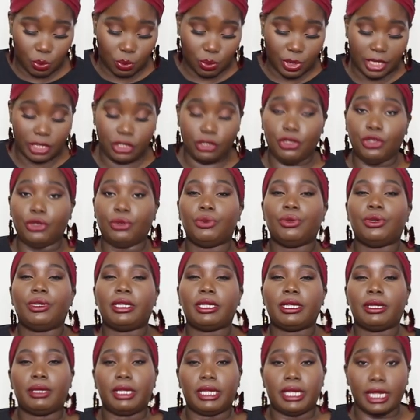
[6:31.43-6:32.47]
when you
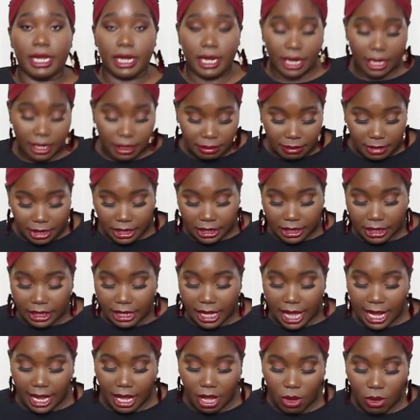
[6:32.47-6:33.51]
get up and you're
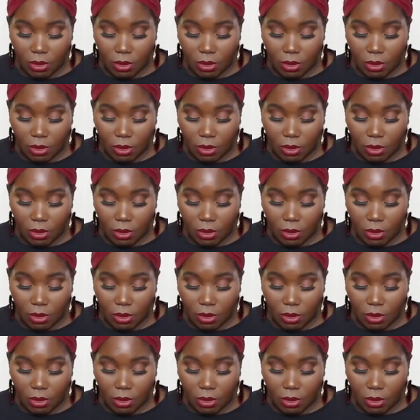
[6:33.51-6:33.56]
like,